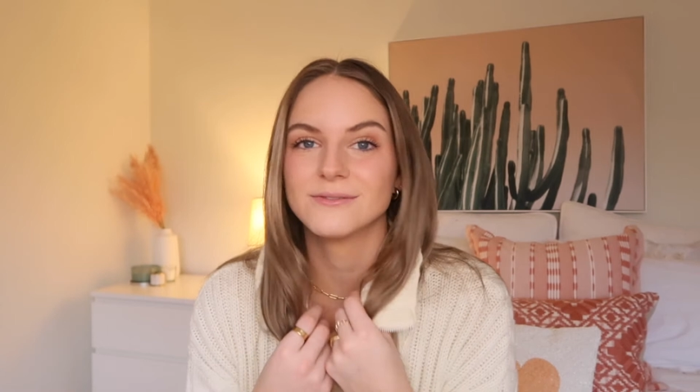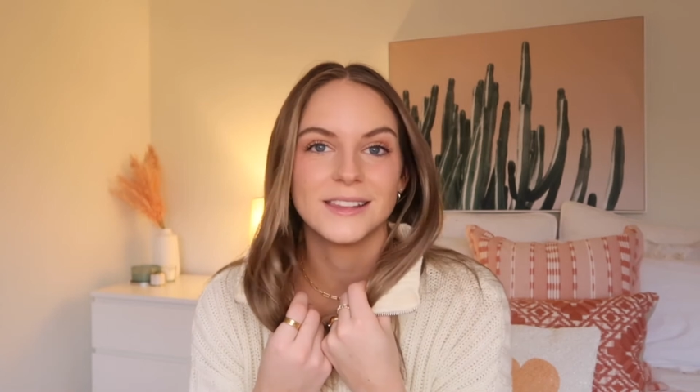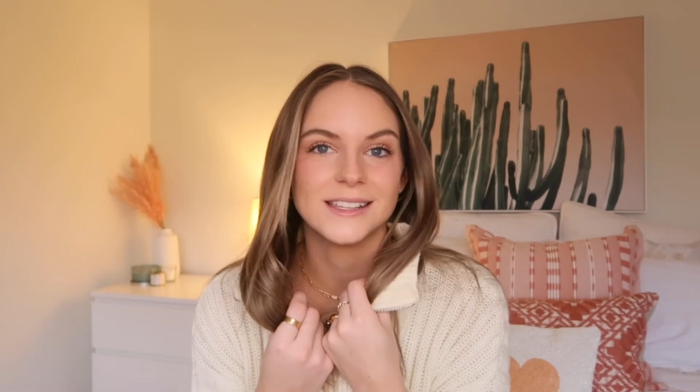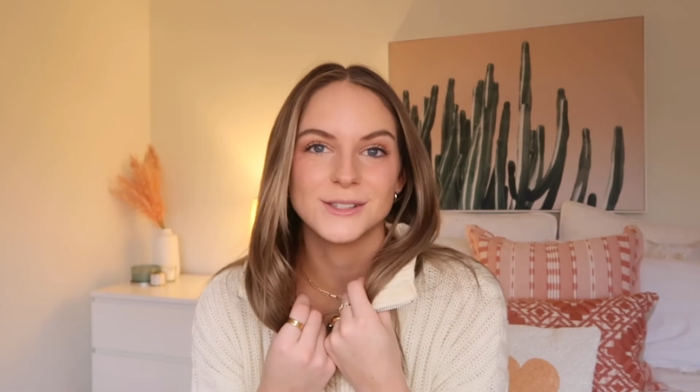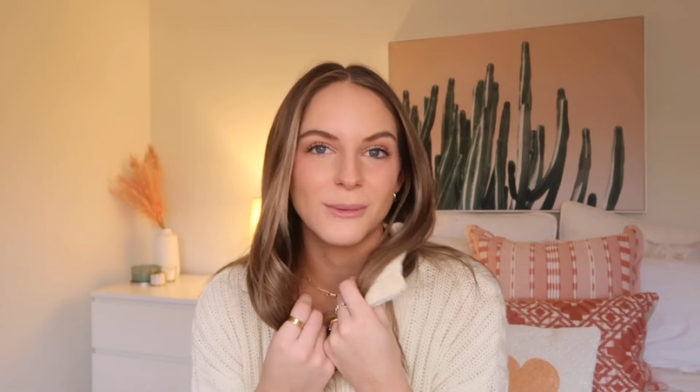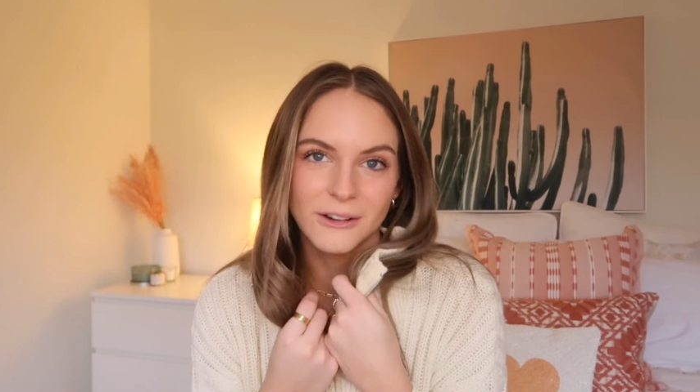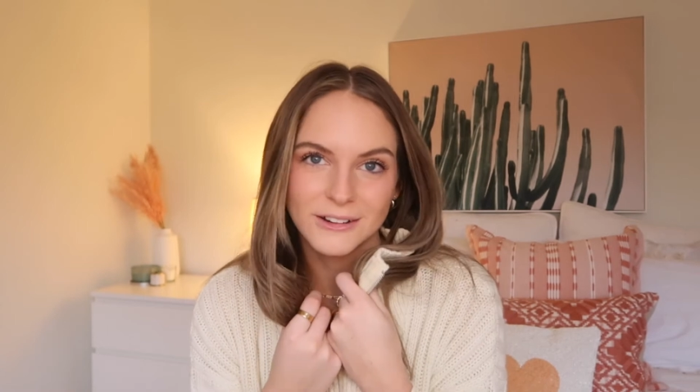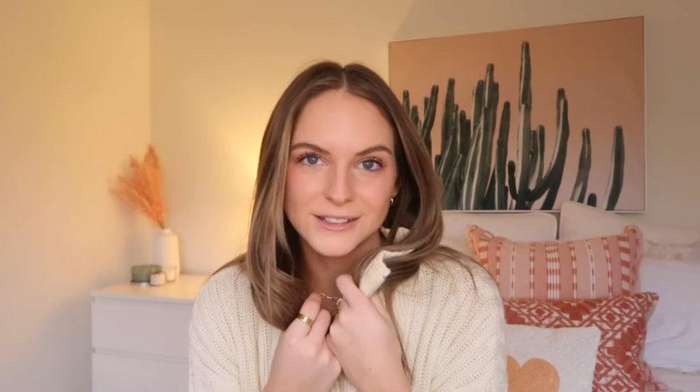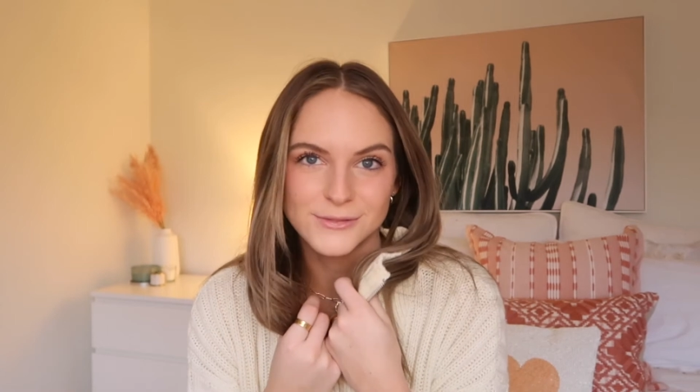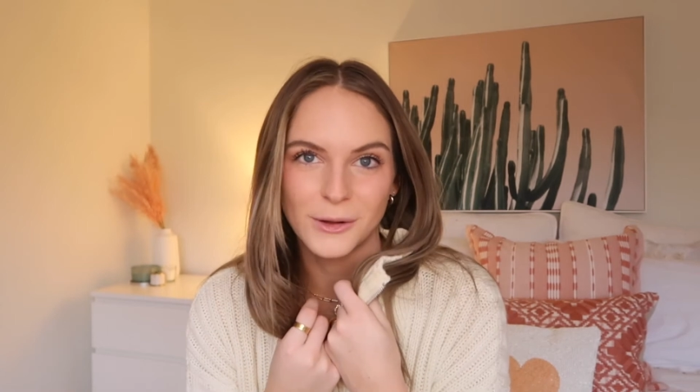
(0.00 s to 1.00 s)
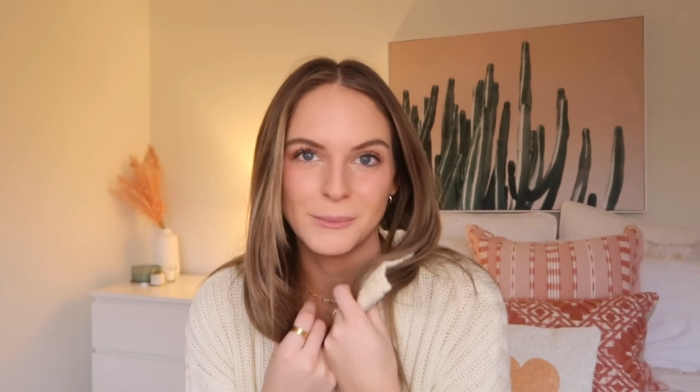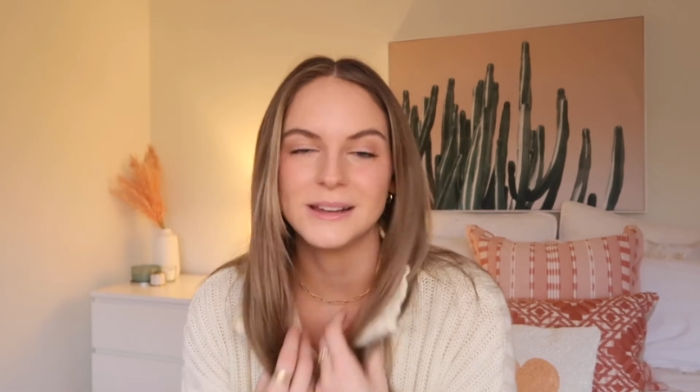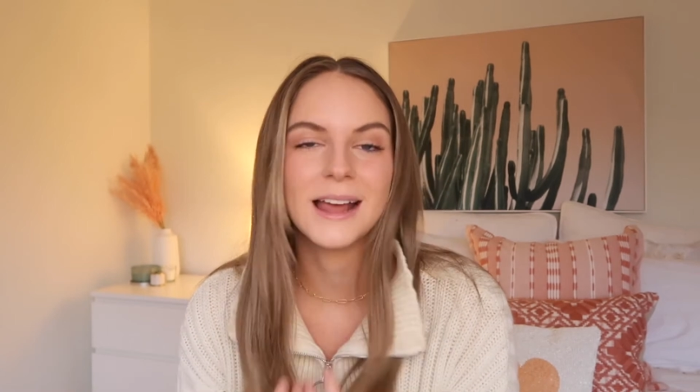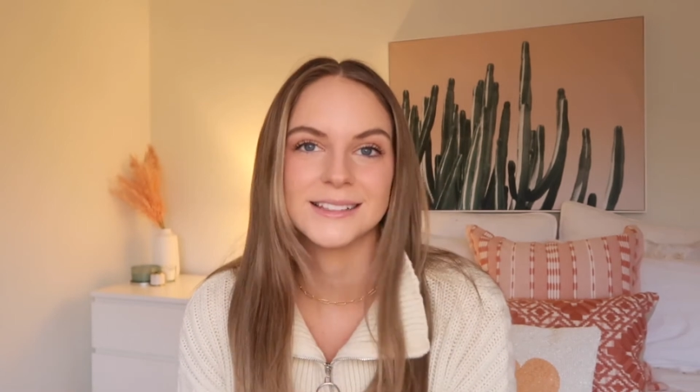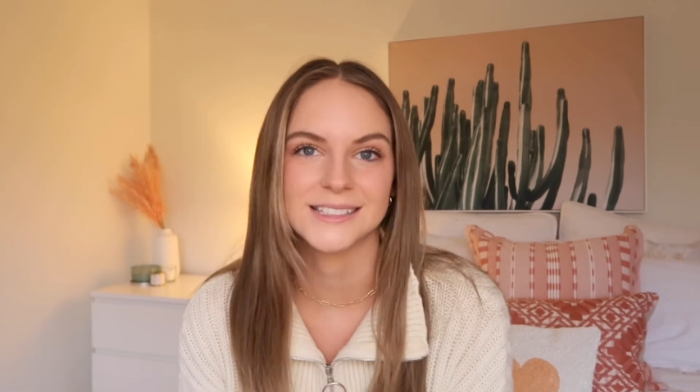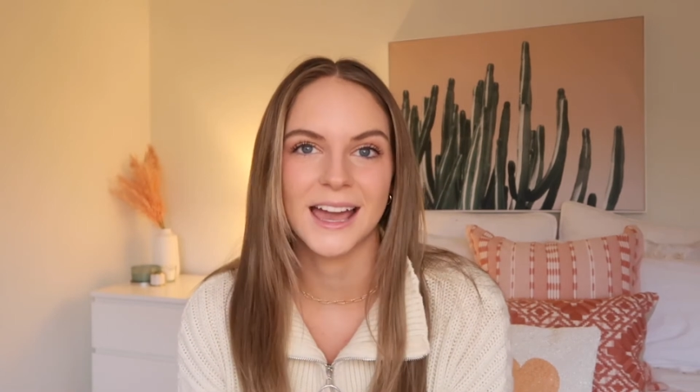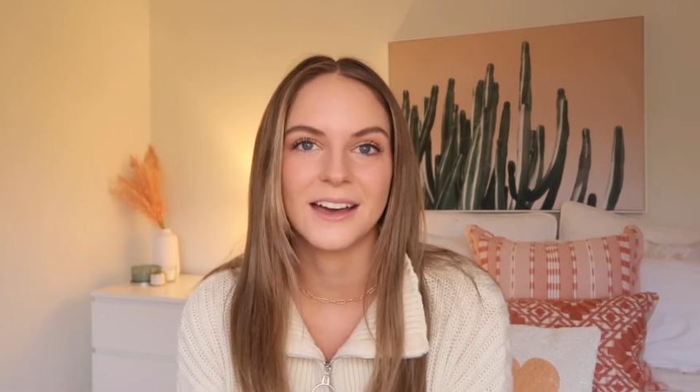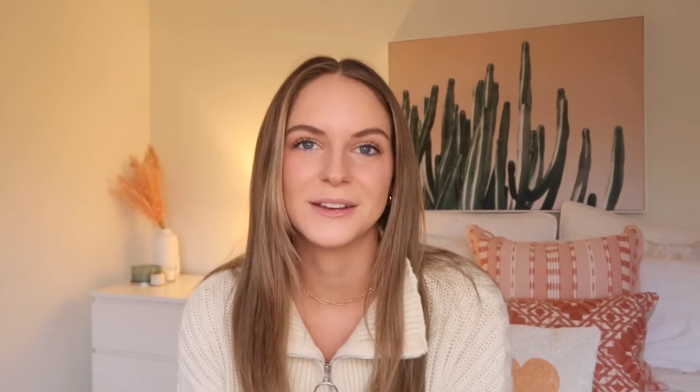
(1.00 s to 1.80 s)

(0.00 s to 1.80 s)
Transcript: This sweater is from Nasty Gal.